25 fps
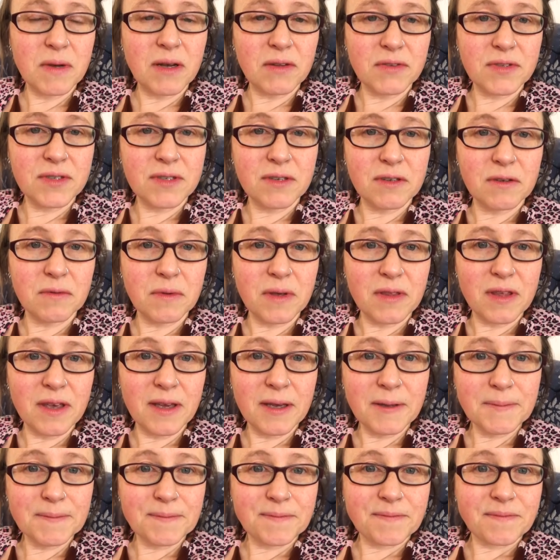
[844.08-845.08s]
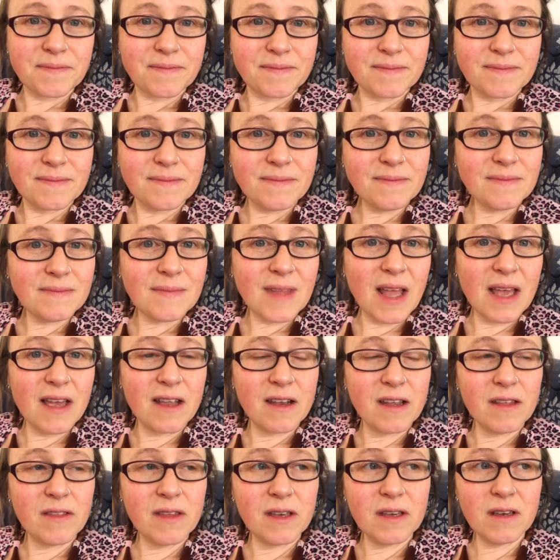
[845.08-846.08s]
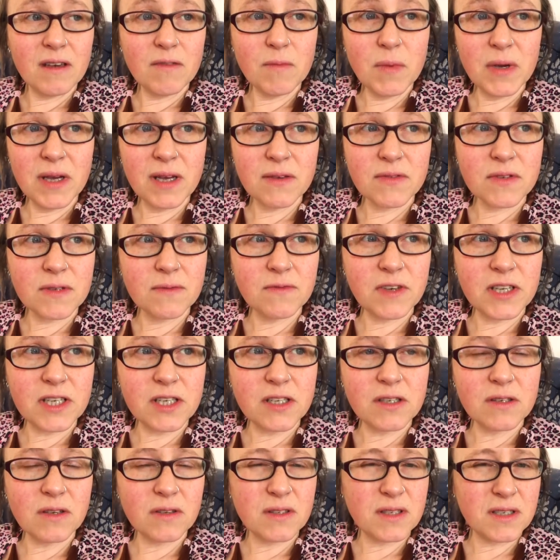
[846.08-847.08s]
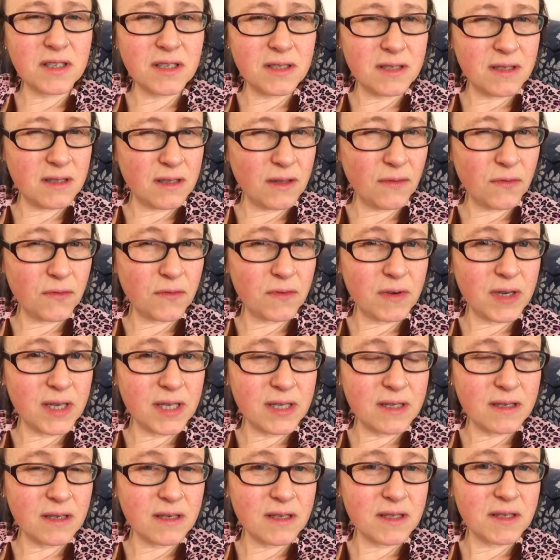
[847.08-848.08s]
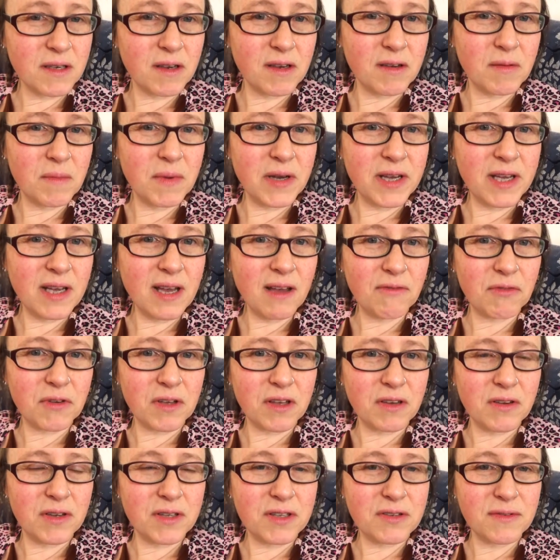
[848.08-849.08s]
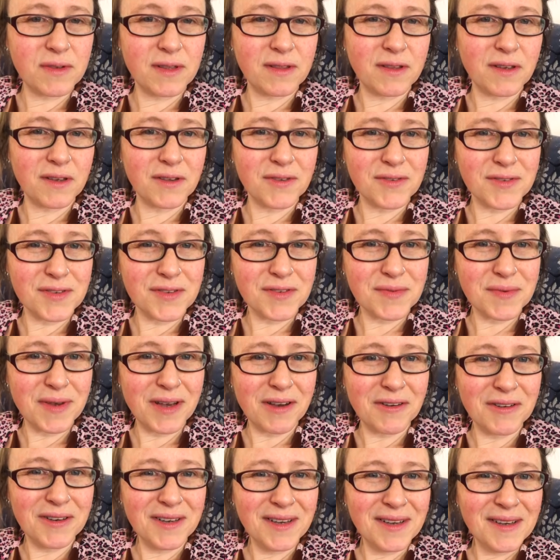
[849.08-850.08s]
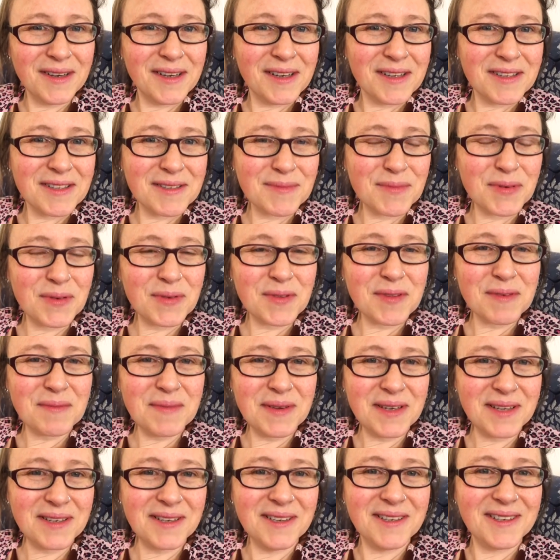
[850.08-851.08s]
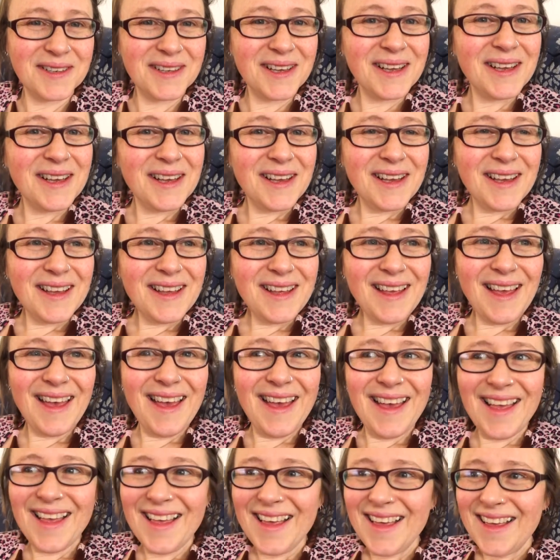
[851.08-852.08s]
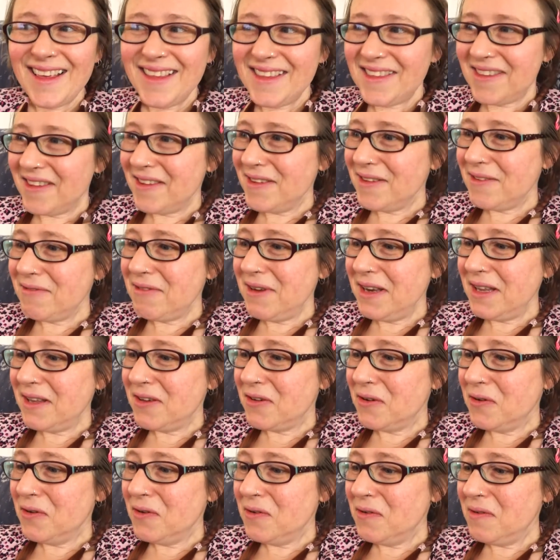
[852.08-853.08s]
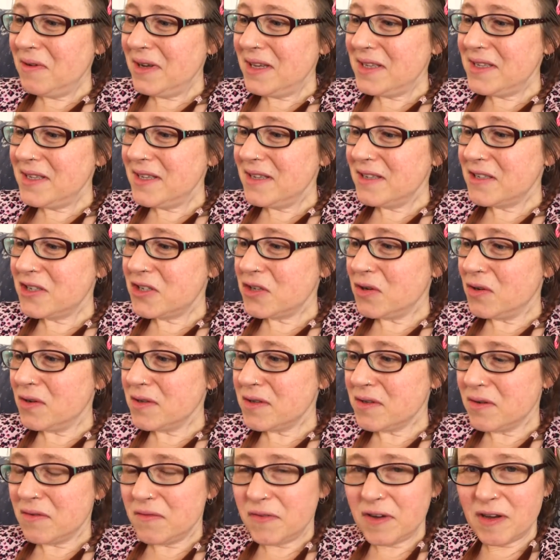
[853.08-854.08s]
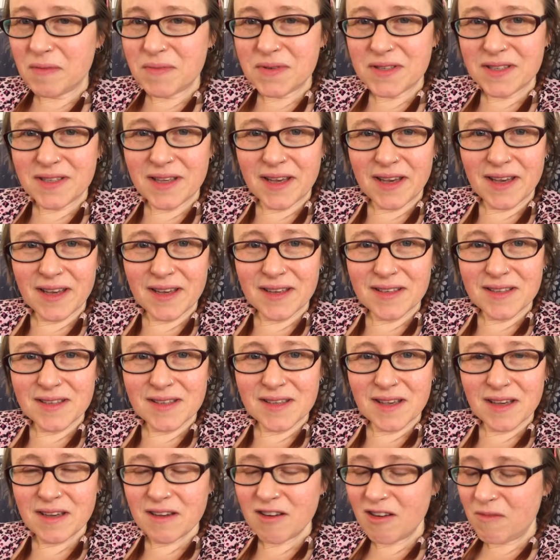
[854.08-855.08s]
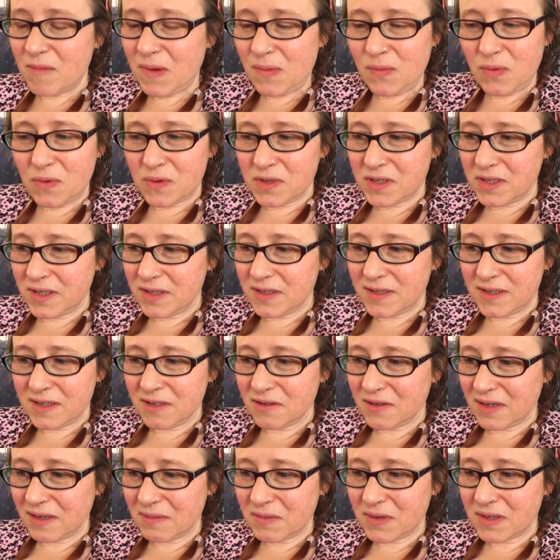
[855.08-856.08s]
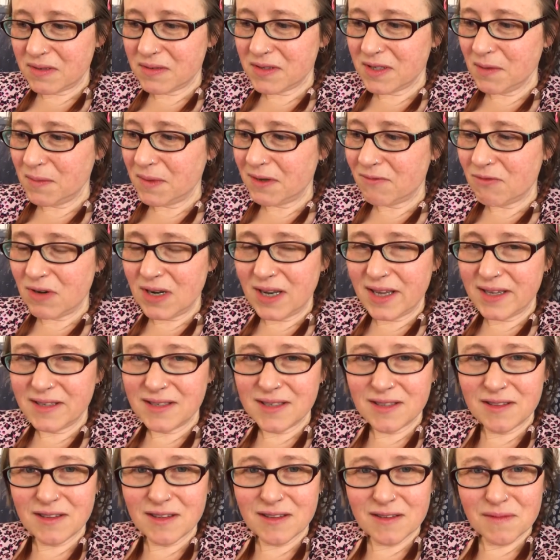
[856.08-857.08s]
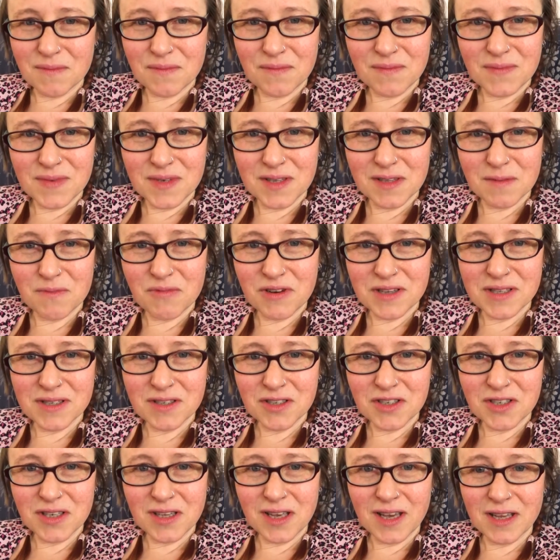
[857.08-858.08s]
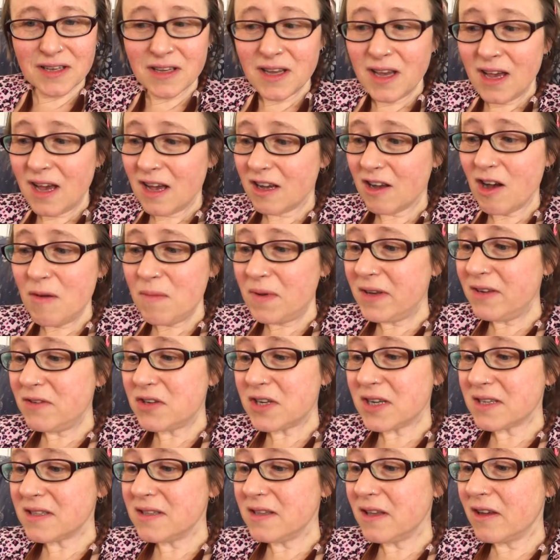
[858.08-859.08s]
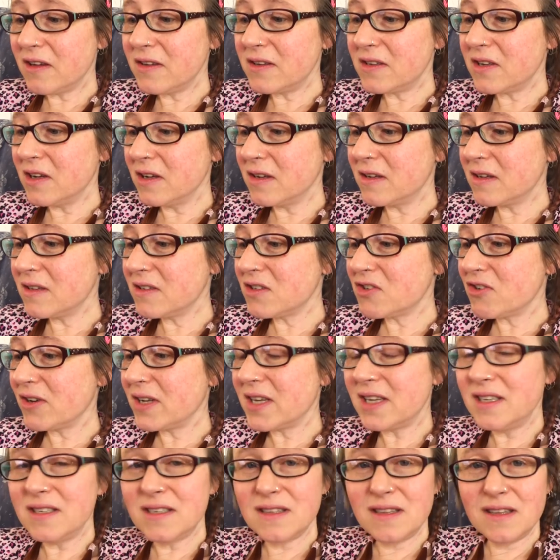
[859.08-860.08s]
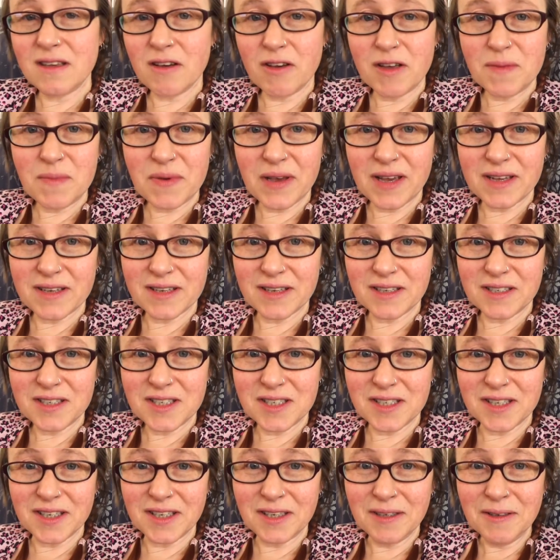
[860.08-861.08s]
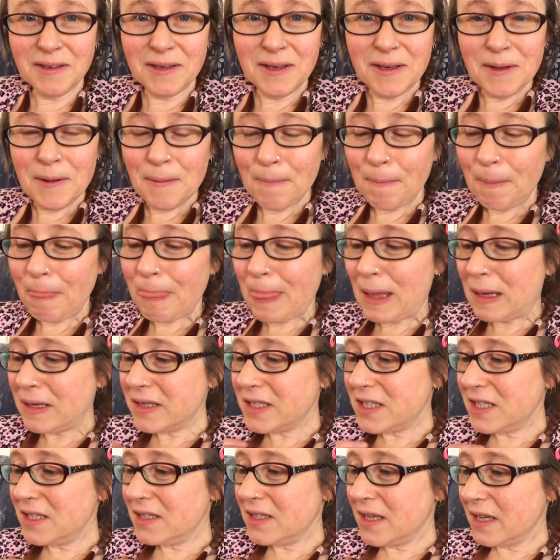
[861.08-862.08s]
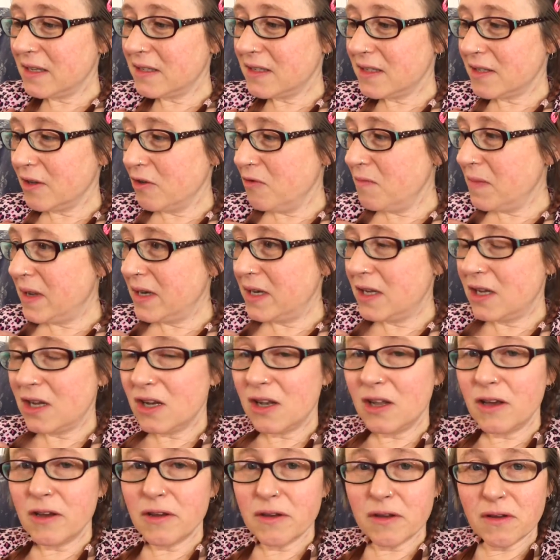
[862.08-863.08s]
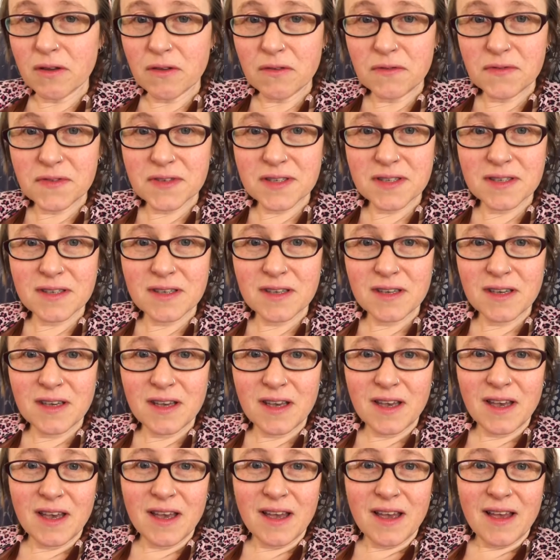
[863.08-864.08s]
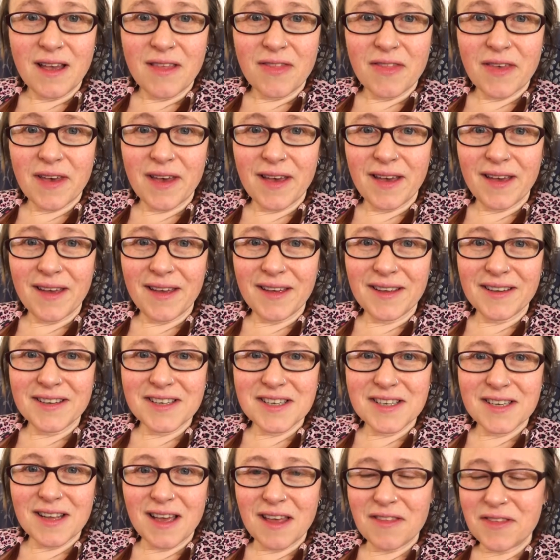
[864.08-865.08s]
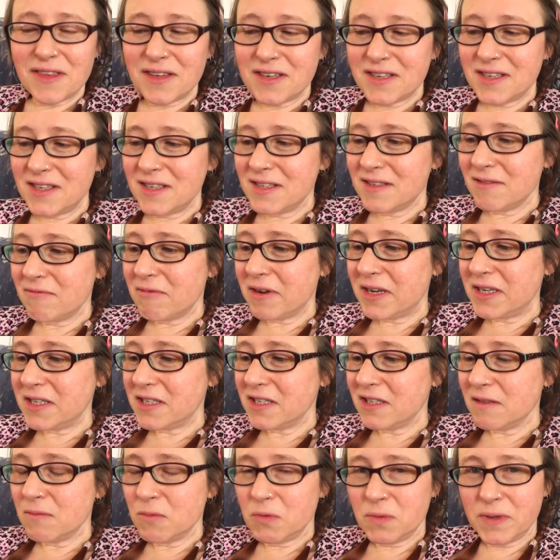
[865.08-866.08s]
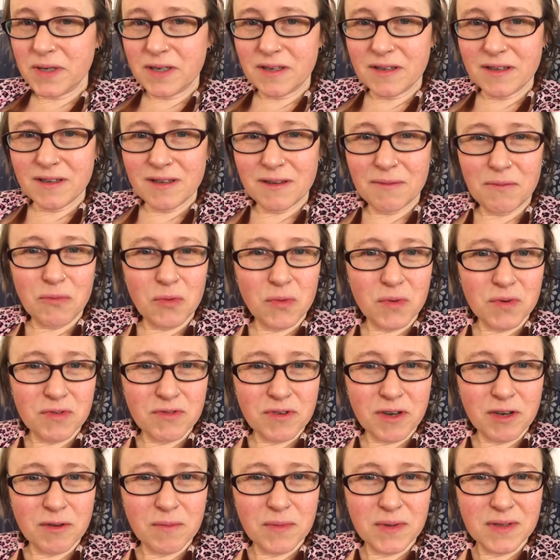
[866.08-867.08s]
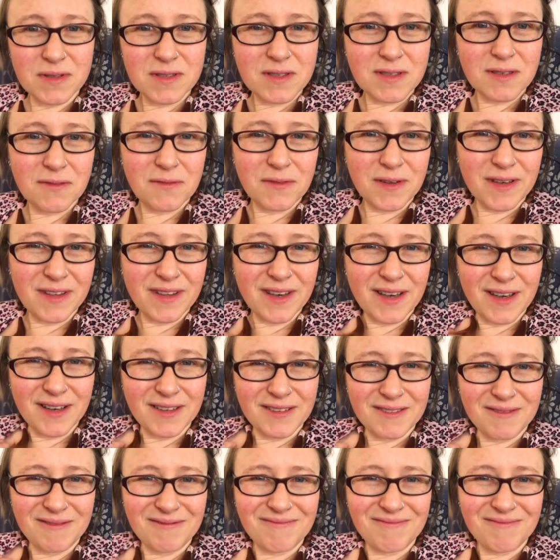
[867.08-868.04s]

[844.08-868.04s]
well to do with it. And I think I might have some veggie sausages in the freezer, so I might have a go at doing those as well to put them in. Yeah, so it's really cool. Izzy has shot off upstairs. I can't remember what she's doing, but it was something related to the presents she had. I can't believe she hasn't dug straight into the iPad, actually. That she's had so many clothes that I think she's arranging them all in her wardrobe and stuff like that.